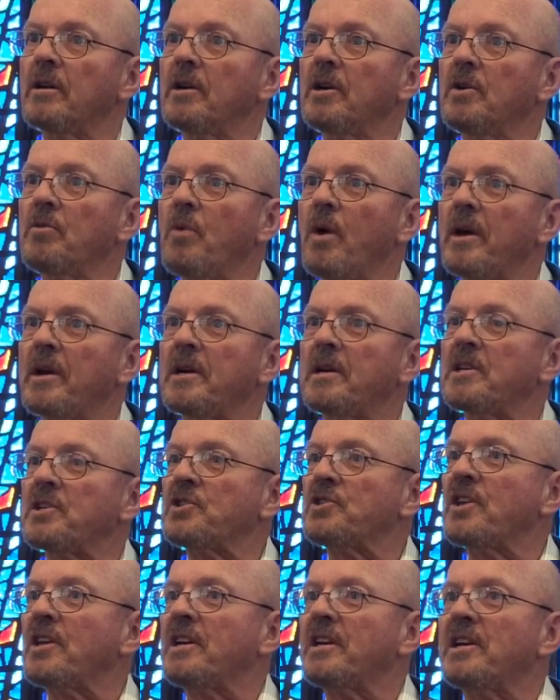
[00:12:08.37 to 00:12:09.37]
who wanted to
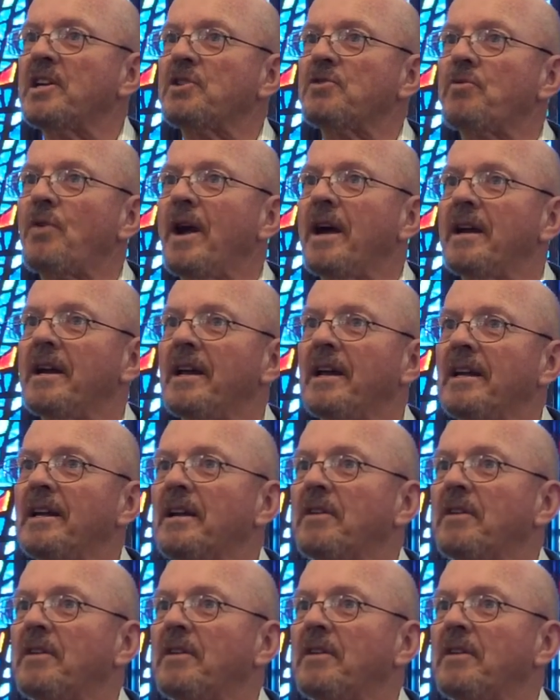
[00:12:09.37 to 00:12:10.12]
sit at his right hand